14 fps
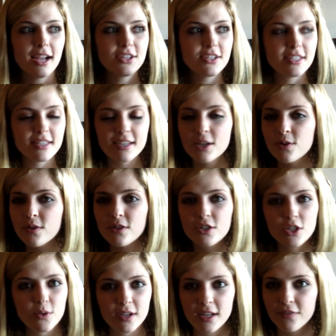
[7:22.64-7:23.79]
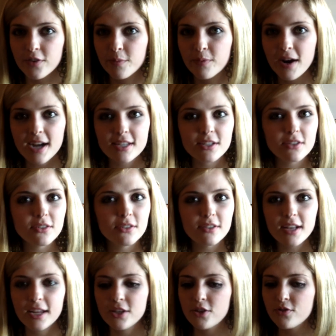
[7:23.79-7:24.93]
I just think you can do it if you're practical
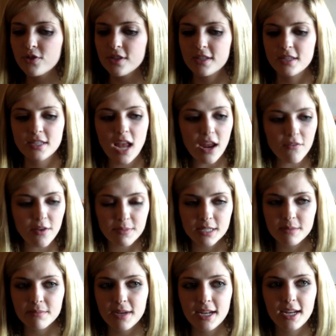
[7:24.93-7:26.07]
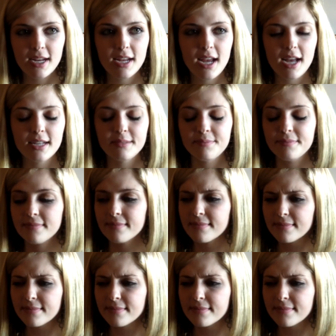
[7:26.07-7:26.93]
and you just save up some money and